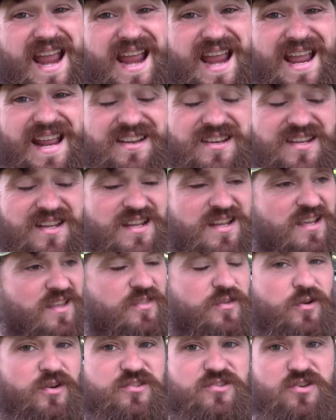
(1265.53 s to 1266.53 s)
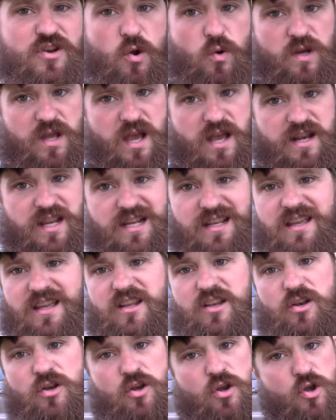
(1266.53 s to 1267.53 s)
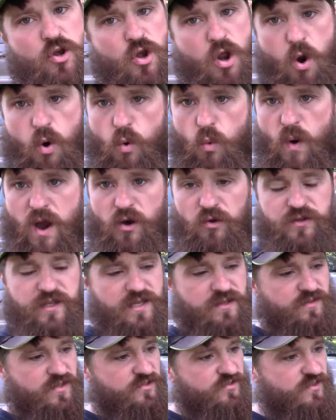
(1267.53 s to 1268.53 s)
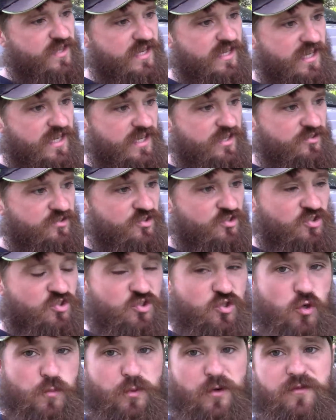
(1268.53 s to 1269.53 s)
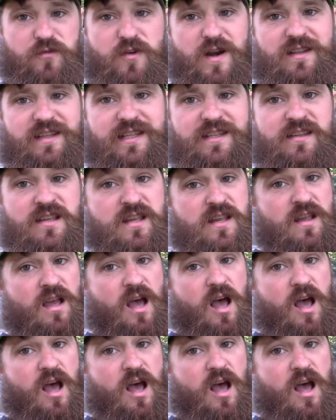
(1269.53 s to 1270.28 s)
And there is no cutting, no welding. This thing is super friendly.